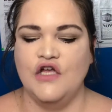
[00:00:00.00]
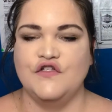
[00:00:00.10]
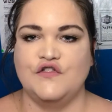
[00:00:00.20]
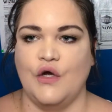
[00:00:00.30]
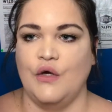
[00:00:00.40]

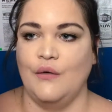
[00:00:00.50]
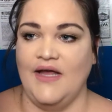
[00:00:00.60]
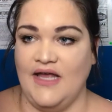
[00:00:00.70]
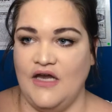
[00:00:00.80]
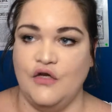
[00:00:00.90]
So
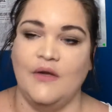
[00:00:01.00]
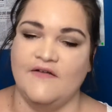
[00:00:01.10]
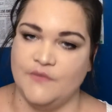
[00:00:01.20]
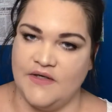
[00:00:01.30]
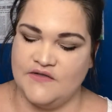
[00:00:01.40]
again, you'll
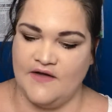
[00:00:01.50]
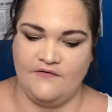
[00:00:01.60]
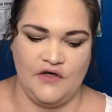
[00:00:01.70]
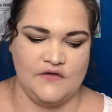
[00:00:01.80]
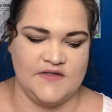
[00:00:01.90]
have to wait till that
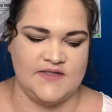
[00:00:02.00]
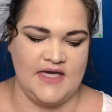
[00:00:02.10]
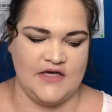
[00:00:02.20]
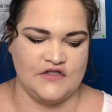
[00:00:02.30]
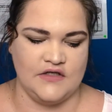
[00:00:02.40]
video to
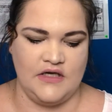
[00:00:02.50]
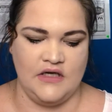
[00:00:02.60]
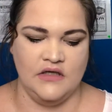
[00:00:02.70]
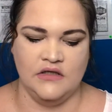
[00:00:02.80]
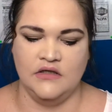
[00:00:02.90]
see actually